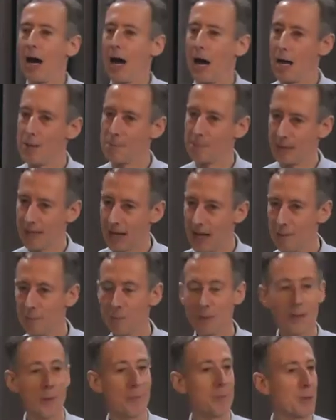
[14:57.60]
I began
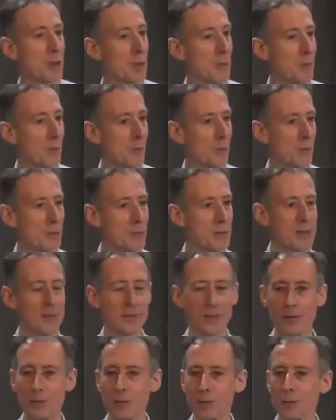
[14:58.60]
with other
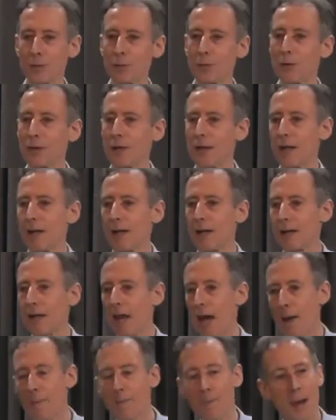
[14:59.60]
pupils to
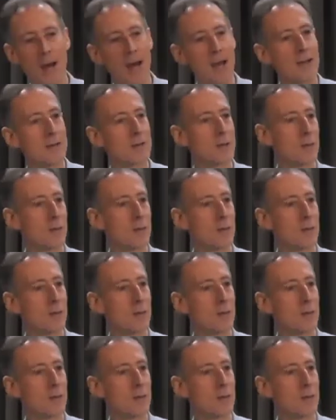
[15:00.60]
campaign